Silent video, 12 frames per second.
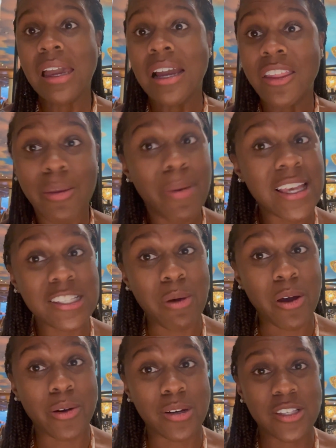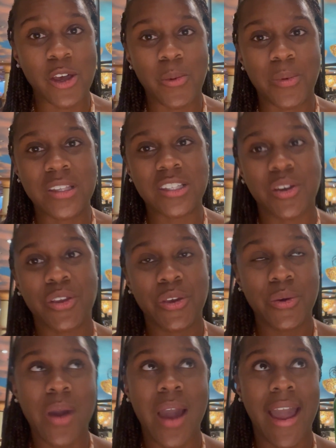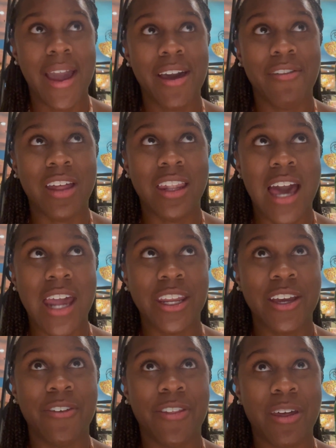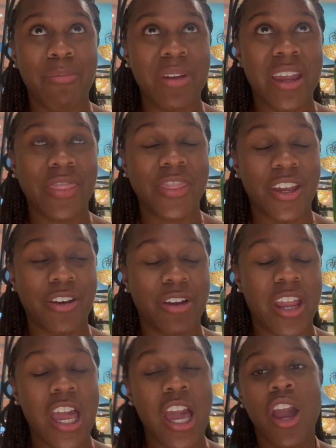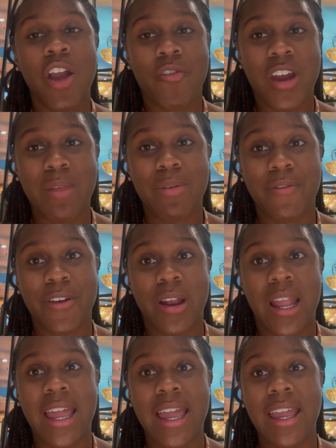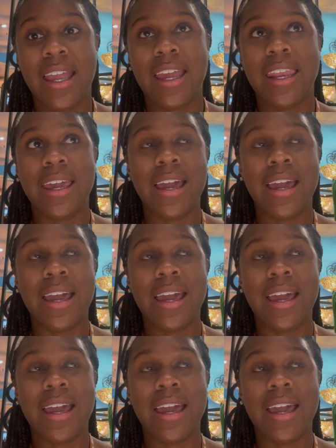The basketball courts are open, so you have a lot of thumping and thundering right above your head.